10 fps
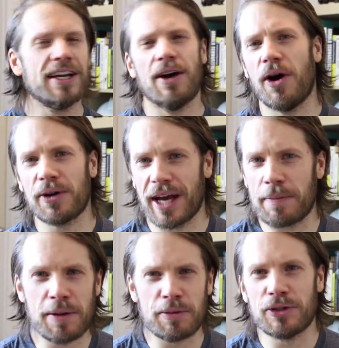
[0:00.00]
Now,
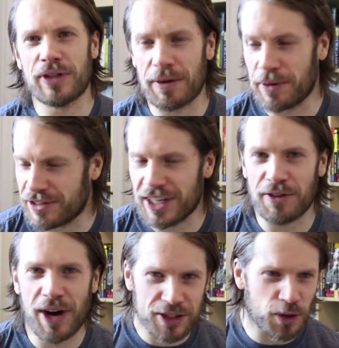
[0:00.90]
okay, people do that with
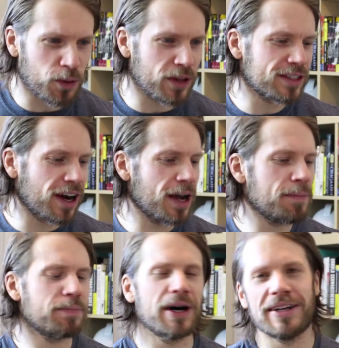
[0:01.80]
cigarettes all the
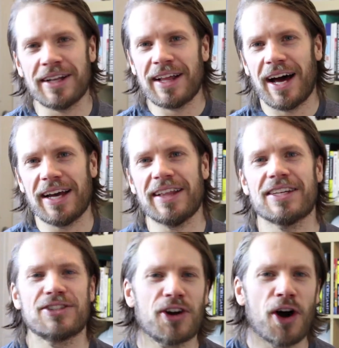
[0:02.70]
time, but hey,
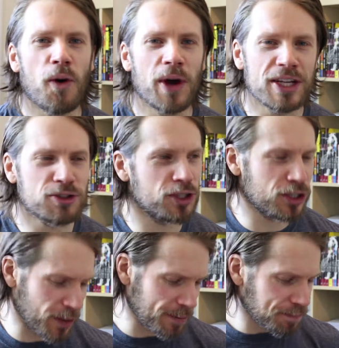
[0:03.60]
that's got a whole history
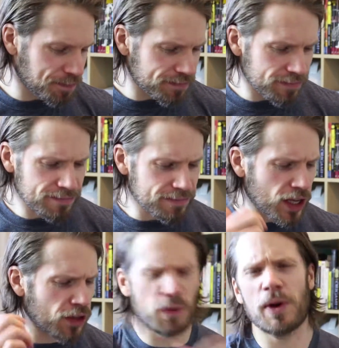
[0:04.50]
to it.
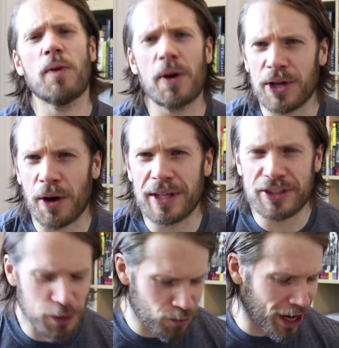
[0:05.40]
that we won't go
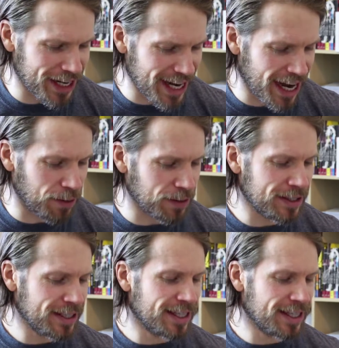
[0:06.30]
into right now.